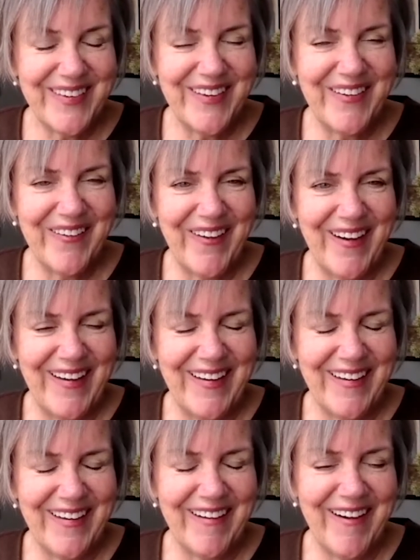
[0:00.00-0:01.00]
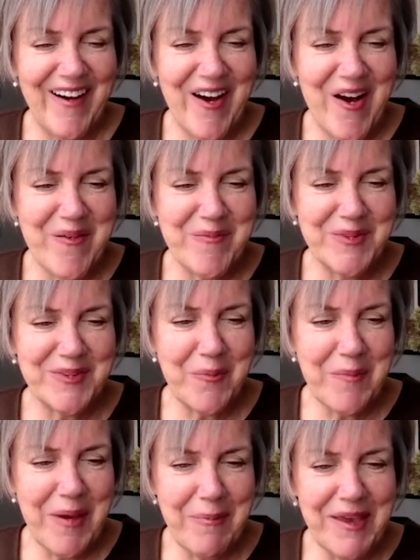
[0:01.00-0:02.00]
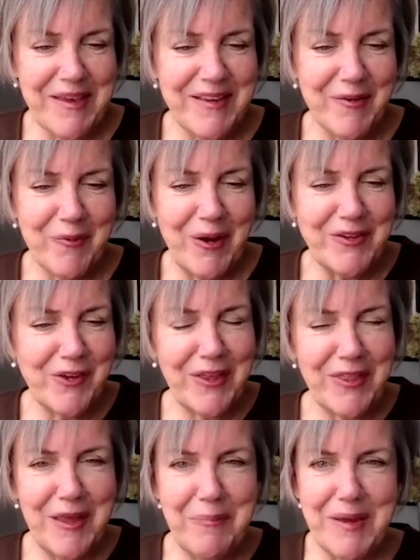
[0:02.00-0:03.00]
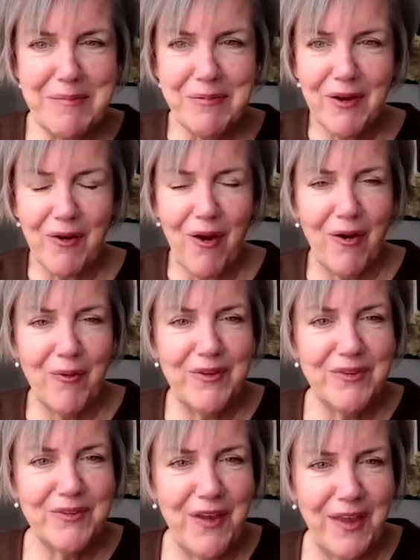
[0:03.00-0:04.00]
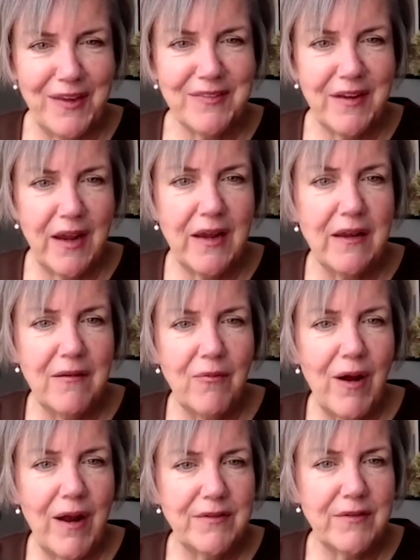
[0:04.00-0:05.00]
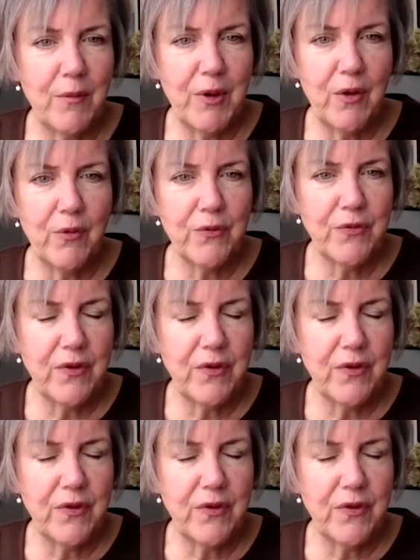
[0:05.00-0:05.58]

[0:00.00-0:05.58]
Good. So maybe, Rachel, I think people are always fascinated why someone goes